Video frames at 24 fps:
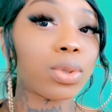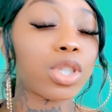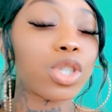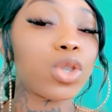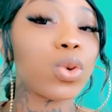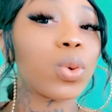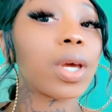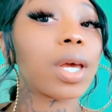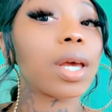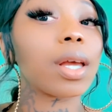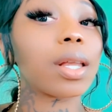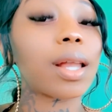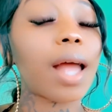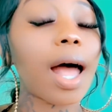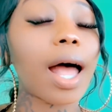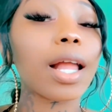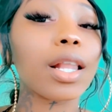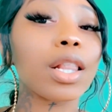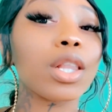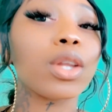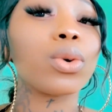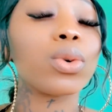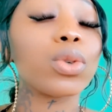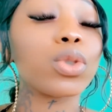You
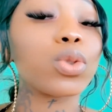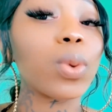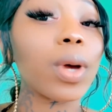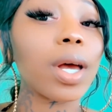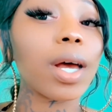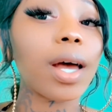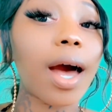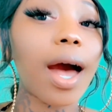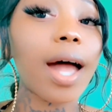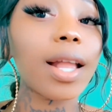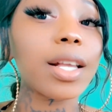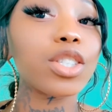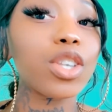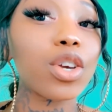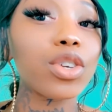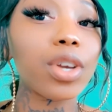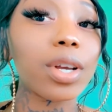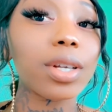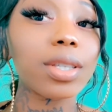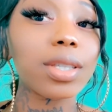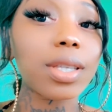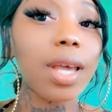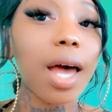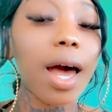cannot lose. When God is on
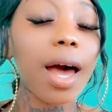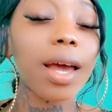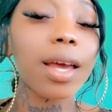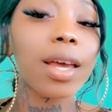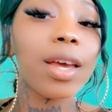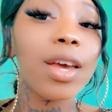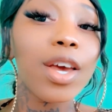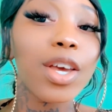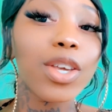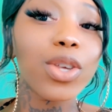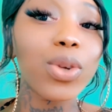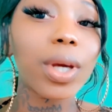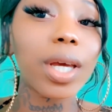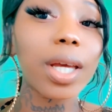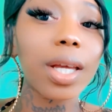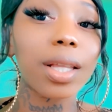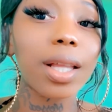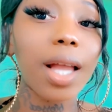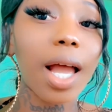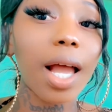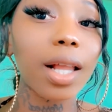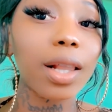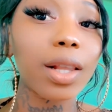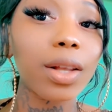your side, you
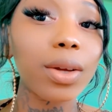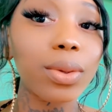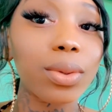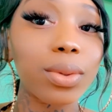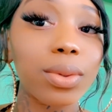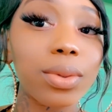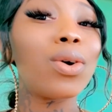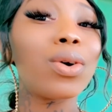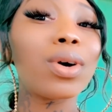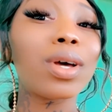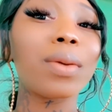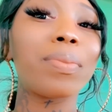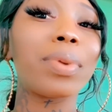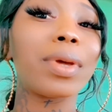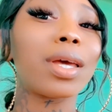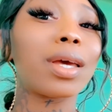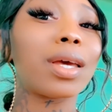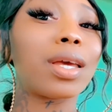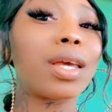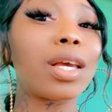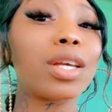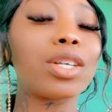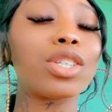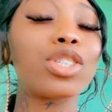cannot lose. Who could be
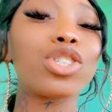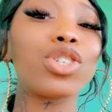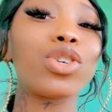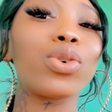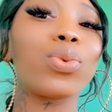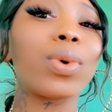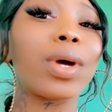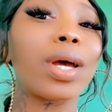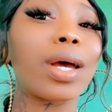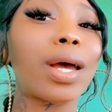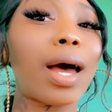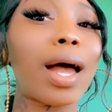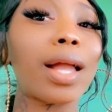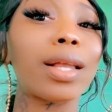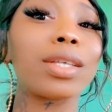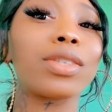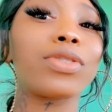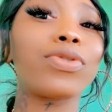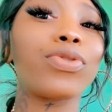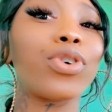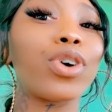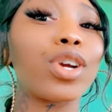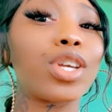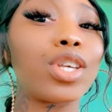against you when God is
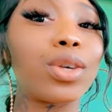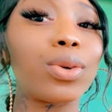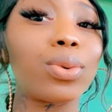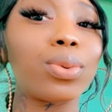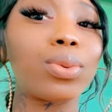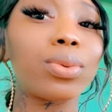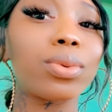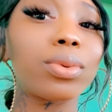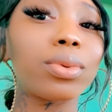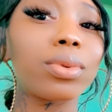for you?